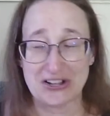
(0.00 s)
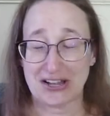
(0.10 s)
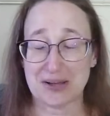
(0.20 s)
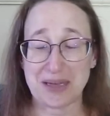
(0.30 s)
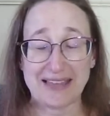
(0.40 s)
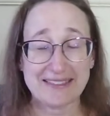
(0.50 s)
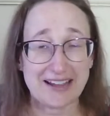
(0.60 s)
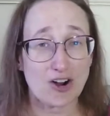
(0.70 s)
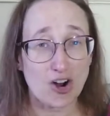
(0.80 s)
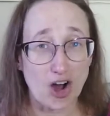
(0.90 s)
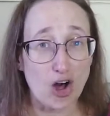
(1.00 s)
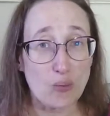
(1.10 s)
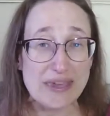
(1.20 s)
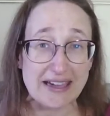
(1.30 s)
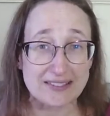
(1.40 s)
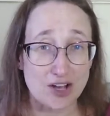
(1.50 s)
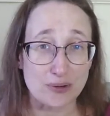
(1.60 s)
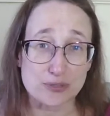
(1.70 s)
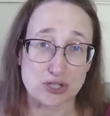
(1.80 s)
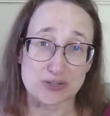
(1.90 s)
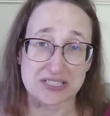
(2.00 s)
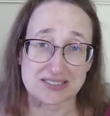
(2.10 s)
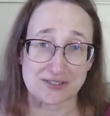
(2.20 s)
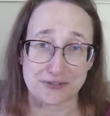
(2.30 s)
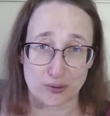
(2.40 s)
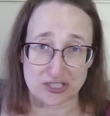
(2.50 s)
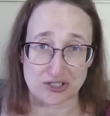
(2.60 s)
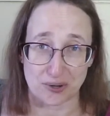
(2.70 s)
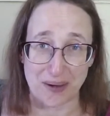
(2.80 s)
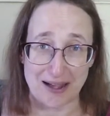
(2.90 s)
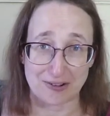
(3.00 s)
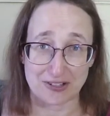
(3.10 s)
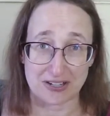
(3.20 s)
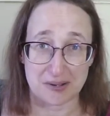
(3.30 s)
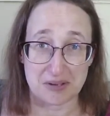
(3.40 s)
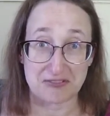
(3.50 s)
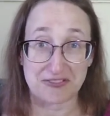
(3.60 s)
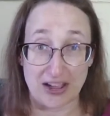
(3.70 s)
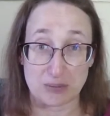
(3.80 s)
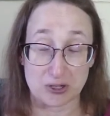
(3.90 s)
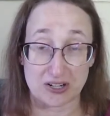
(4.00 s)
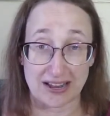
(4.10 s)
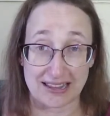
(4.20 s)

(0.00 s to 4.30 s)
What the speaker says: and they are all weekend-long retreats focused around fiber